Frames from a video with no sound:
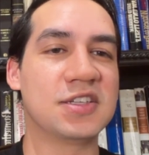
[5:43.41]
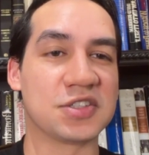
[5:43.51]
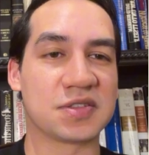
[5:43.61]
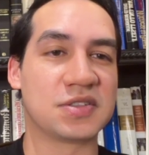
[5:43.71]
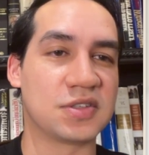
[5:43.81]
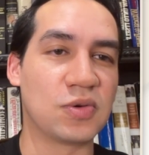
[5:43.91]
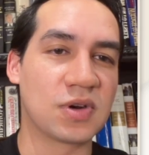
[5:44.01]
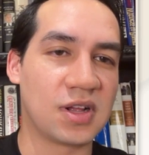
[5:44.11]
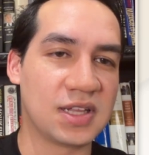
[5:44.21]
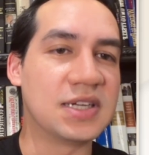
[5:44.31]
just don't
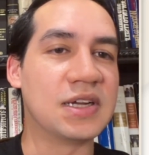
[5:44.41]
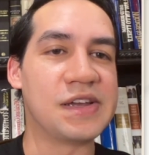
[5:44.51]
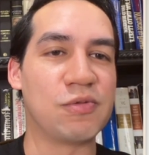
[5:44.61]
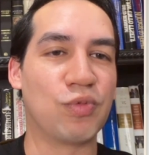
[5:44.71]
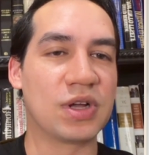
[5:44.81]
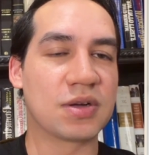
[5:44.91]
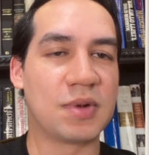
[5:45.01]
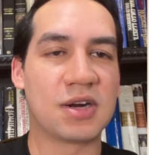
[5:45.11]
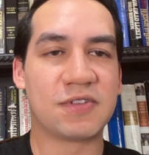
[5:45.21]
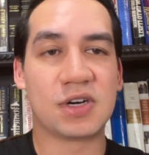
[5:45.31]
call it a welcome
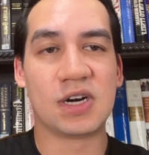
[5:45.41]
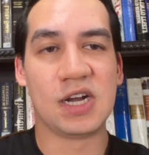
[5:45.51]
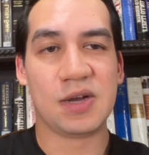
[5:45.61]
offer,